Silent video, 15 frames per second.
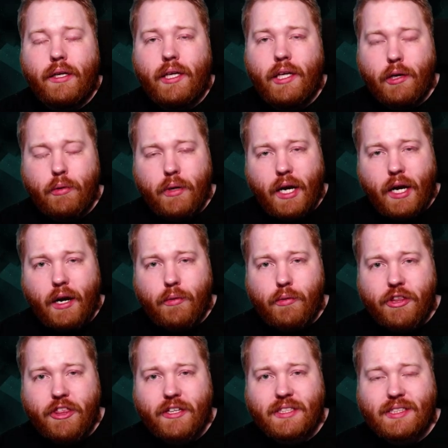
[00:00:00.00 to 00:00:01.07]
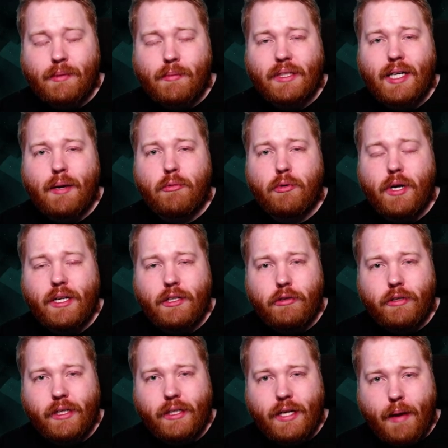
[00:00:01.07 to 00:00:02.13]
Here we are with Summertime
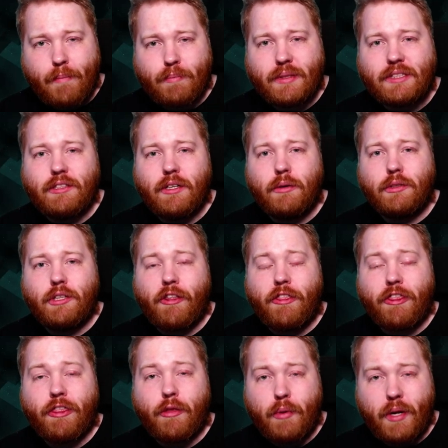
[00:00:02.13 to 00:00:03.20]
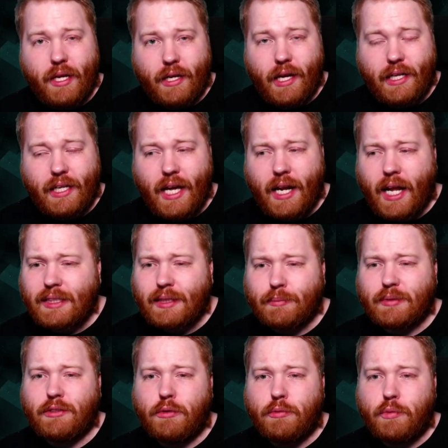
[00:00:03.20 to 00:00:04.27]
Rendering episode 3. And yeah, last
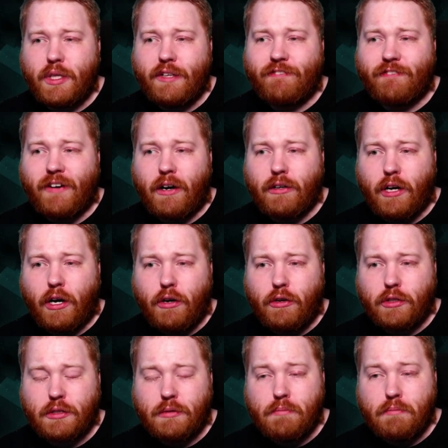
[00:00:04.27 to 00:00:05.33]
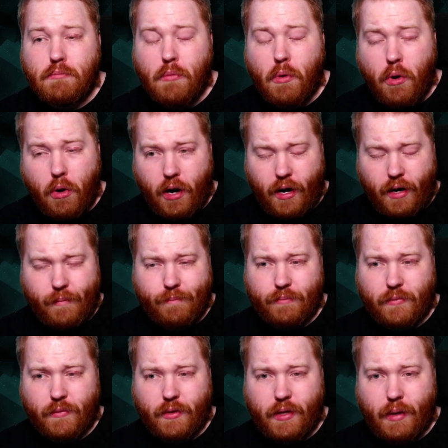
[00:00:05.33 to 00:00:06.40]
episode we found out more
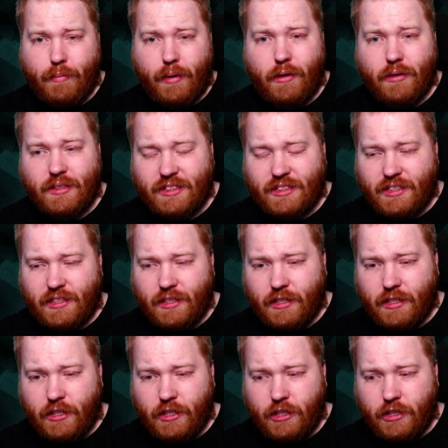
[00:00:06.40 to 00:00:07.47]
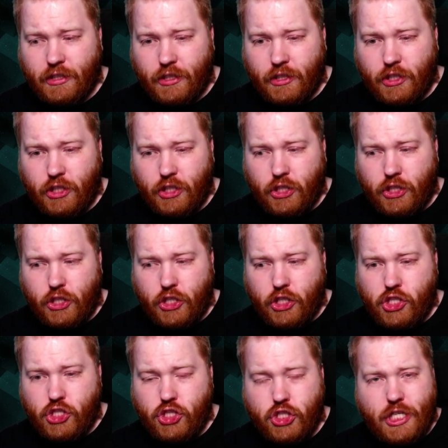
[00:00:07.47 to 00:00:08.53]
about the
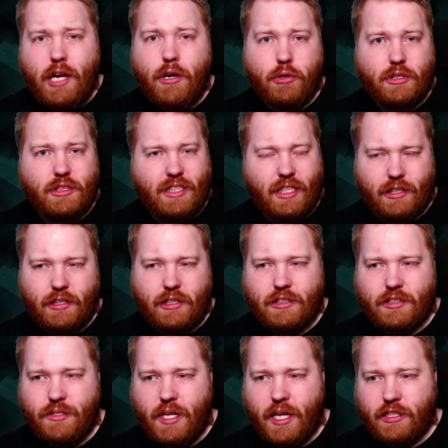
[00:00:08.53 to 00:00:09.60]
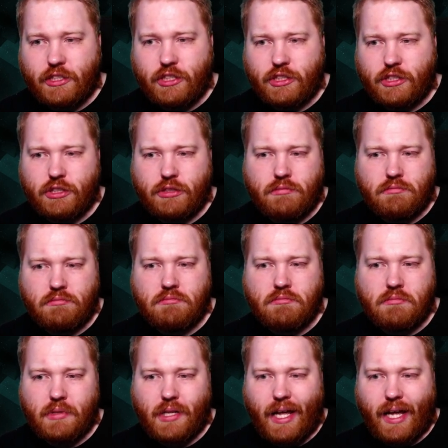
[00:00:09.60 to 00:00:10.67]
shadow sickness that is
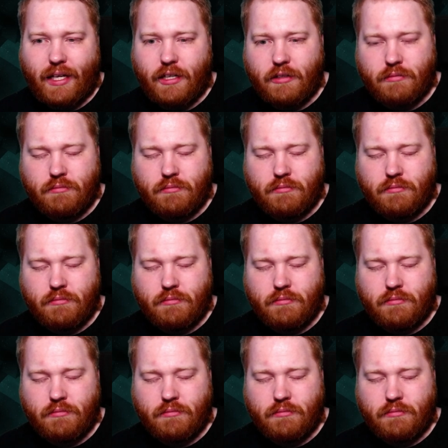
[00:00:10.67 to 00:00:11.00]
like